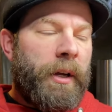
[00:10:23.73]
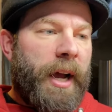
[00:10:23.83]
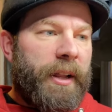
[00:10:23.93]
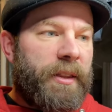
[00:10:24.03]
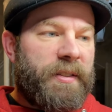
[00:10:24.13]

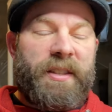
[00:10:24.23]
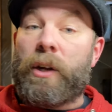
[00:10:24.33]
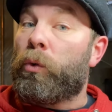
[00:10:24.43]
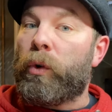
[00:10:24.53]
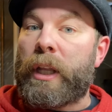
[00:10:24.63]
got this
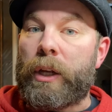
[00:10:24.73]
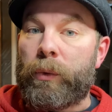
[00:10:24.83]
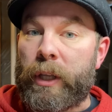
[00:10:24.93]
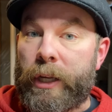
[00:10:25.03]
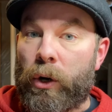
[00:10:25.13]
thing really,
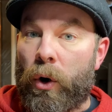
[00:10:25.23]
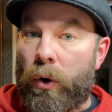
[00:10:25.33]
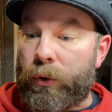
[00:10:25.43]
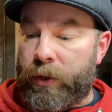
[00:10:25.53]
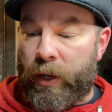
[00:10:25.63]
really
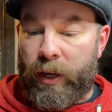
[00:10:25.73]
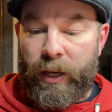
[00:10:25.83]
cold.